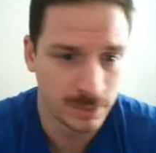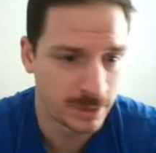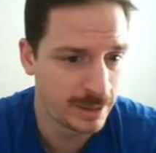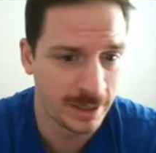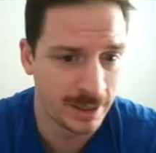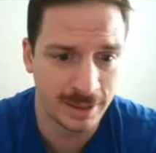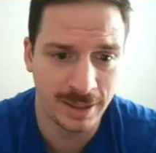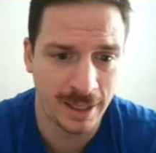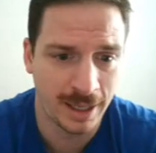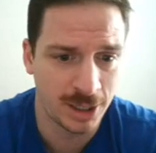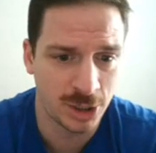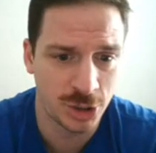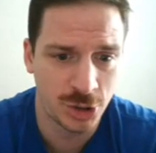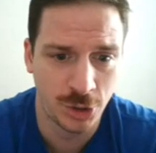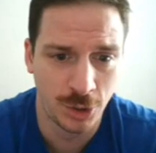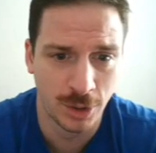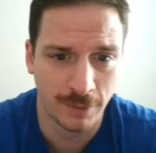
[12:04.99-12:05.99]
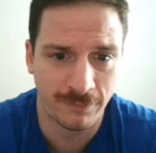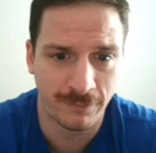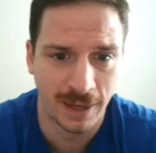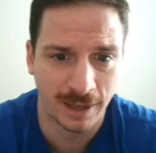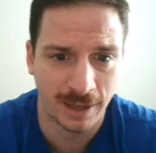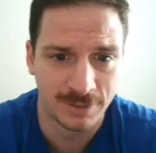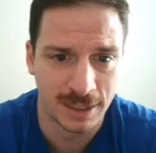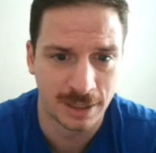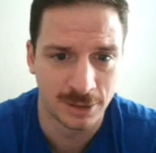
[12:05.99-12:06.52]
Kid can't shoot it.
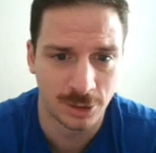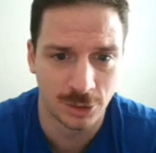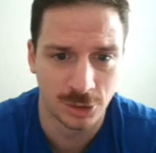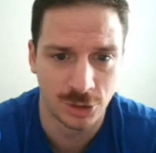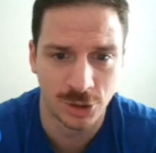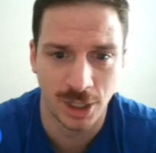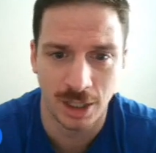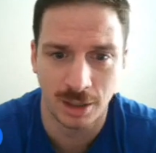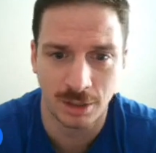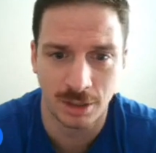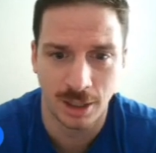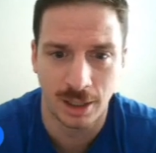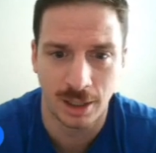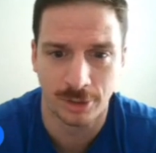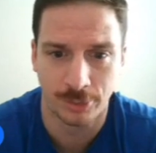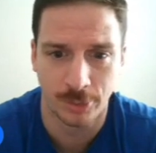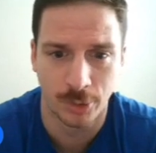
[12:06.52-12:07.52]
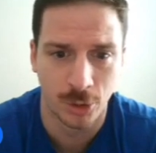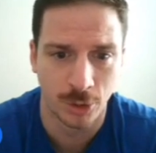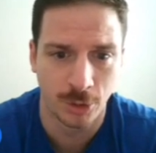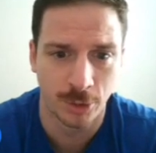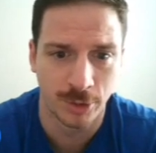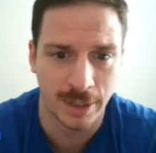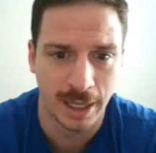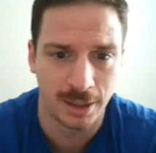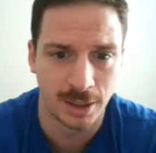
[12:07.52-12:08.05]
5 seconds on the shot clock. Throw a
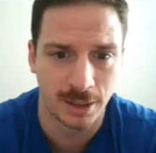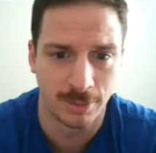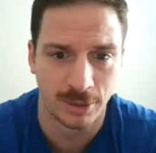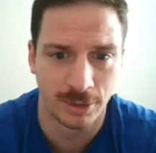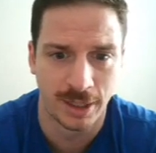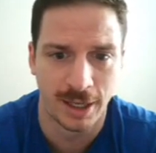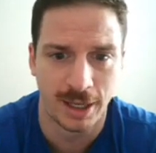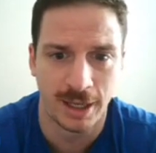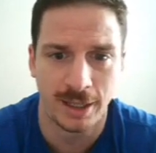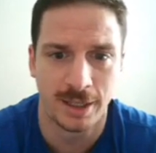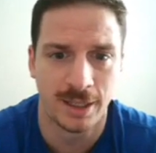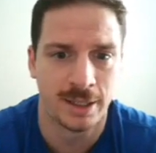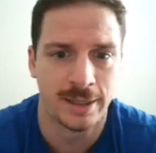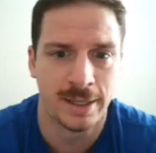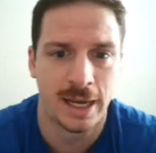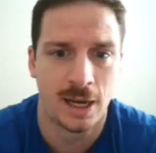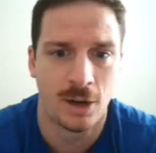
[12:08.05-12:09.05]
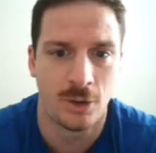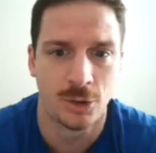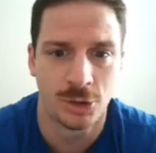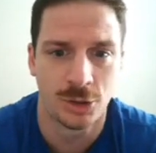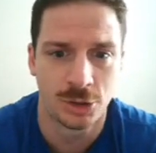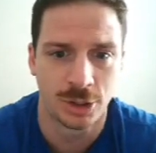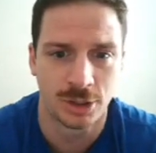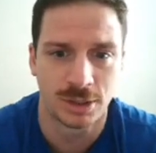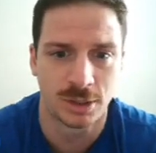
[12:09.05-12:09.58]
grenade, number 9. And now it's
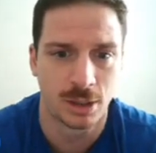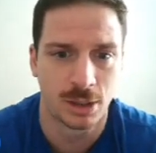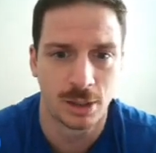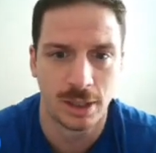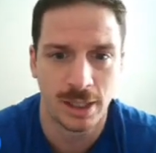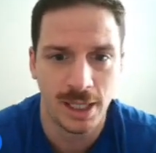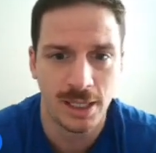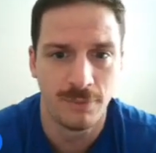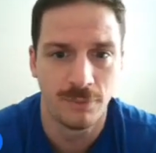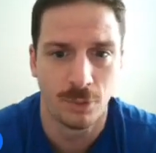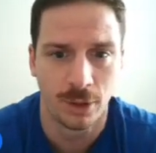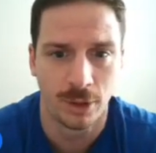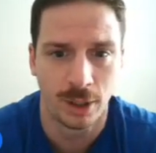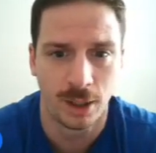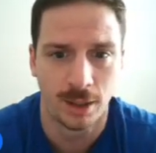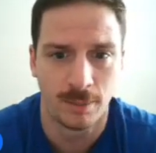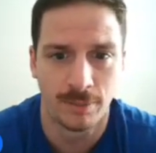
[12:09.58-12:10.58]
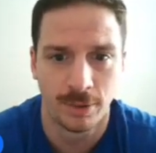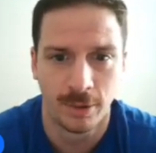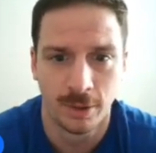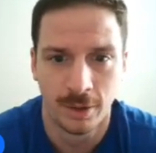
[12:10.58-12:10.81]
just heave one up.